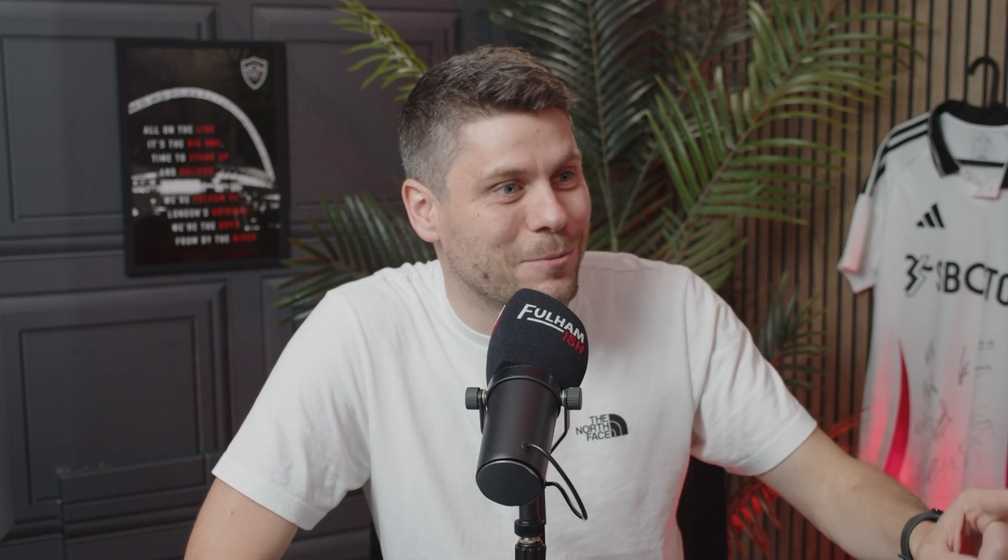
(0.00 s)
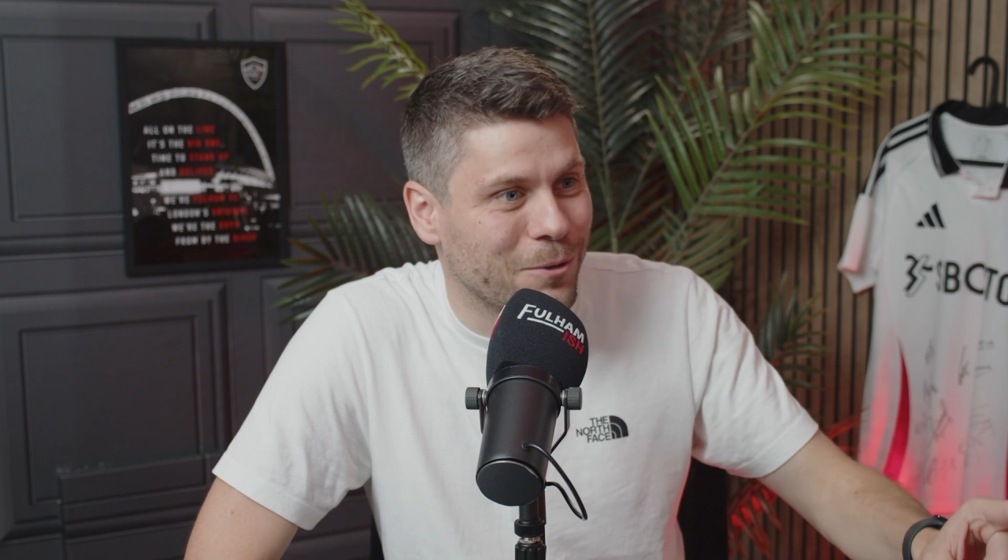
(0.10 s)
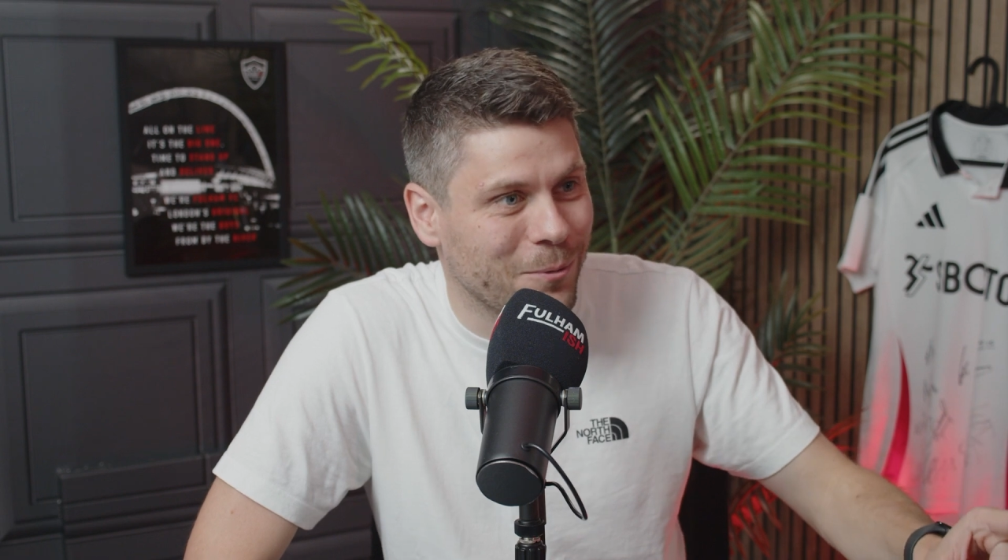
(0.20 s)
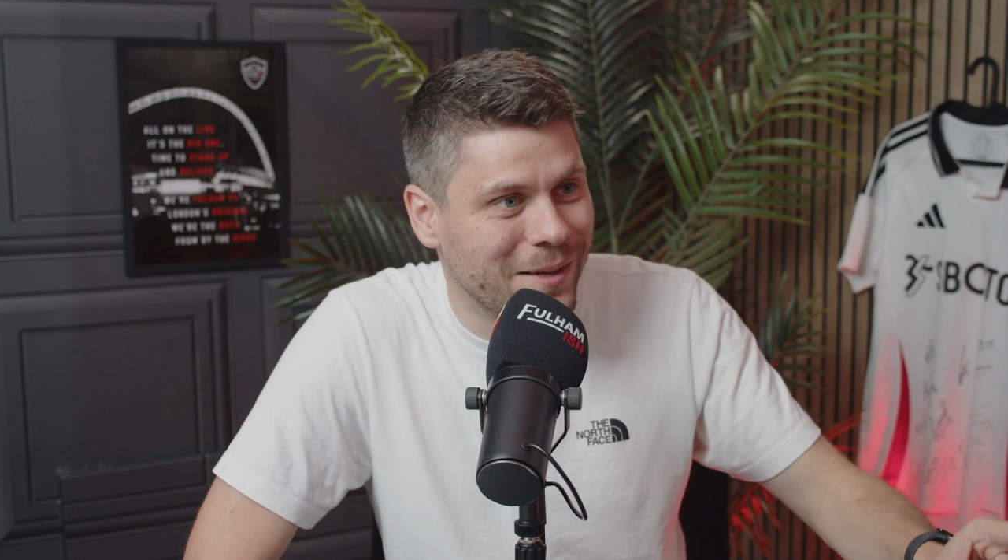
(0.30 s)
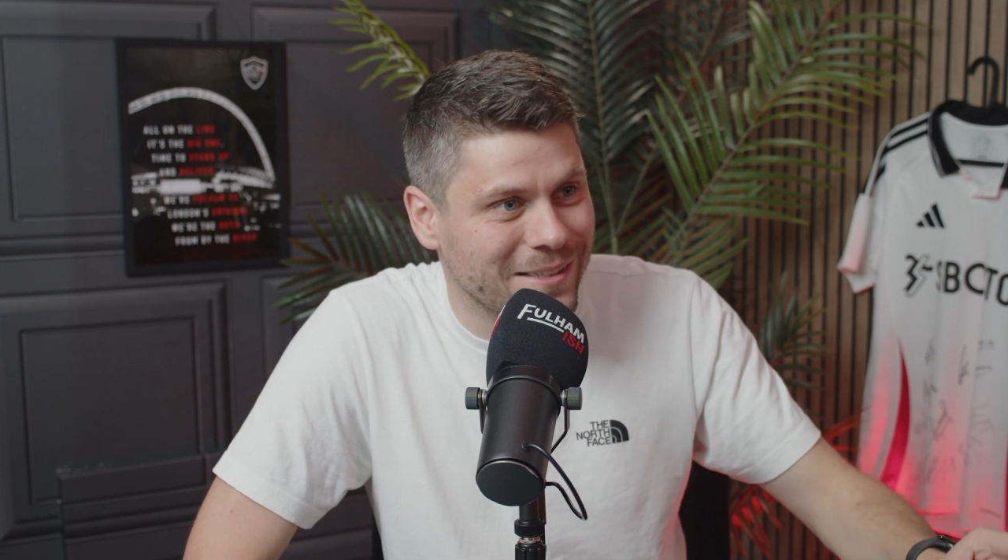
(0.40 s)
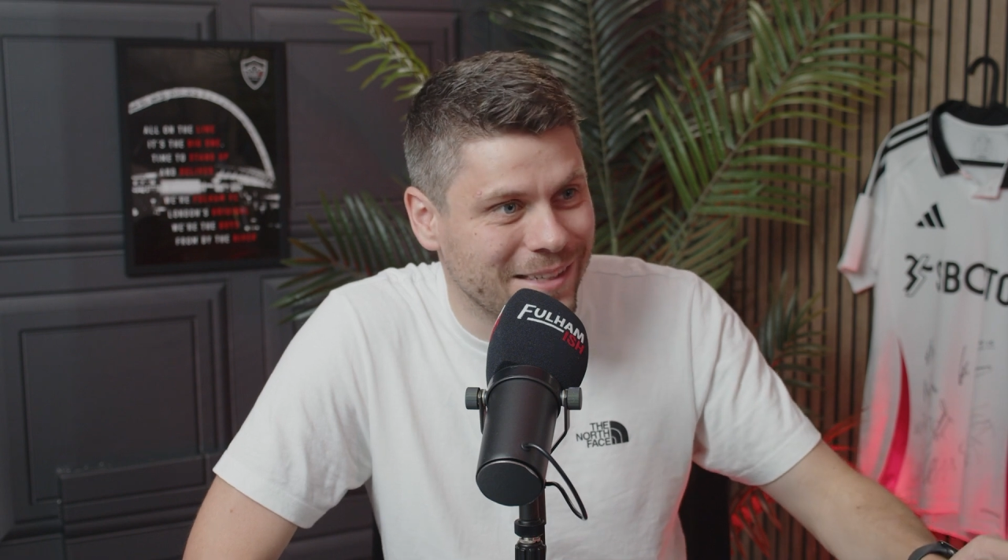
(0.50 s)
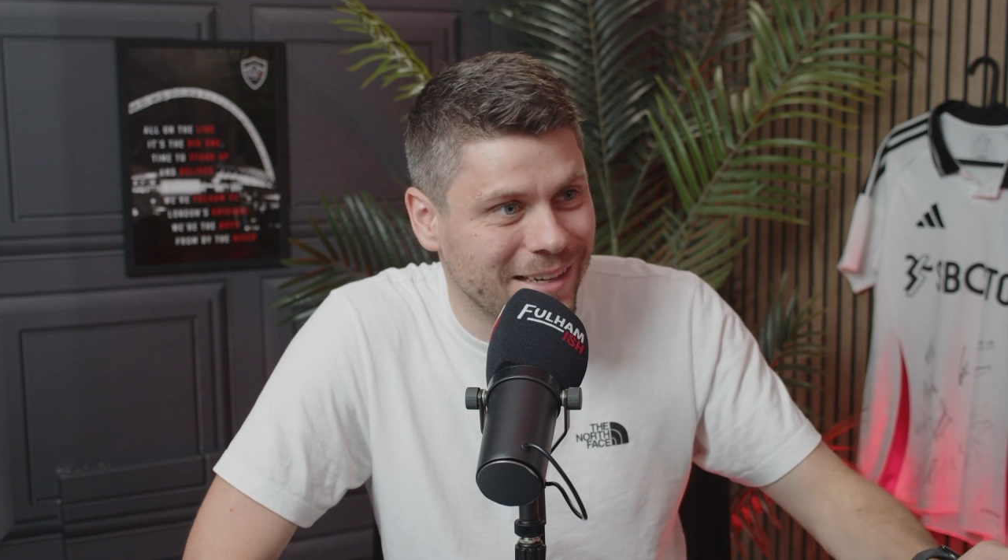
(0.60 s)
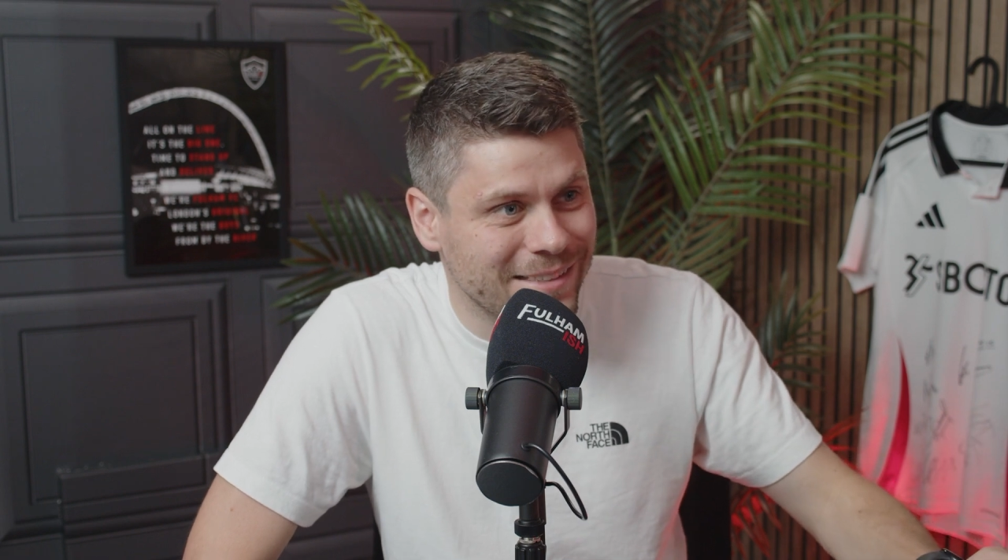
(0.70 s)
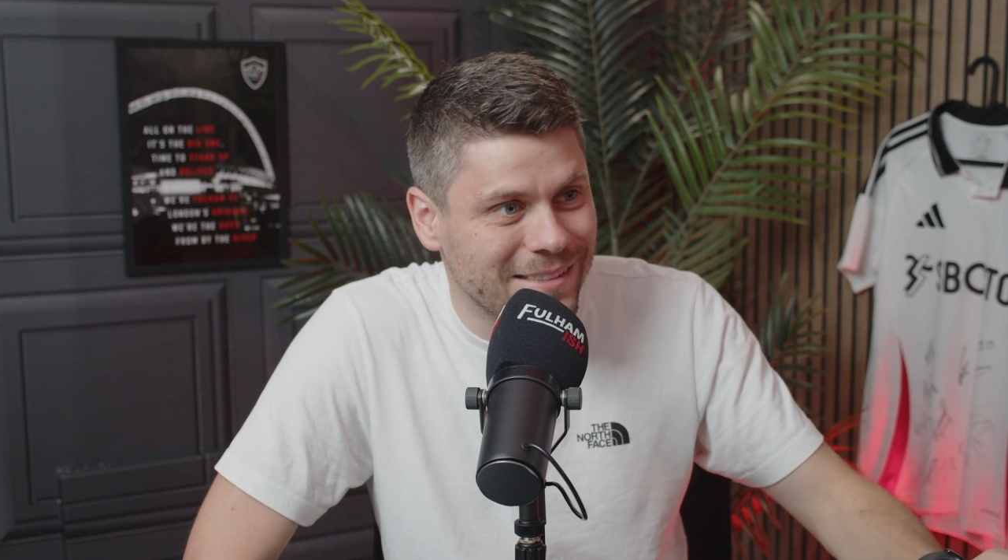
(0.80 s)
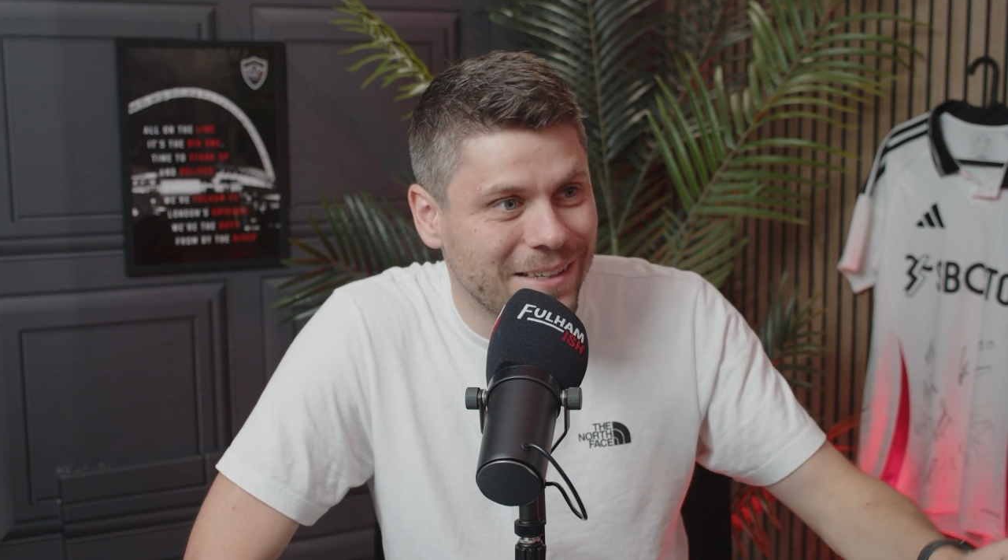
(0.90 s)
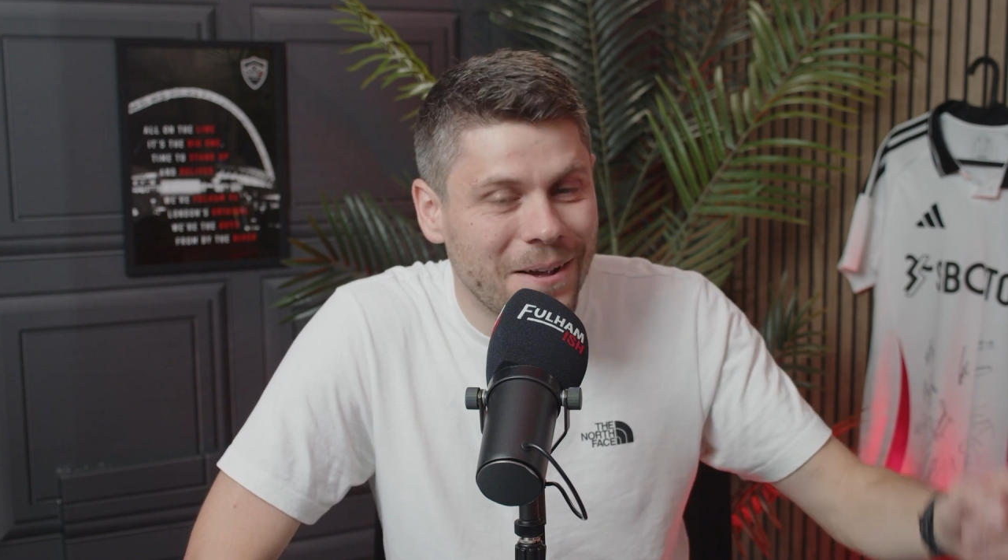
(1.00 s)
what the reason is.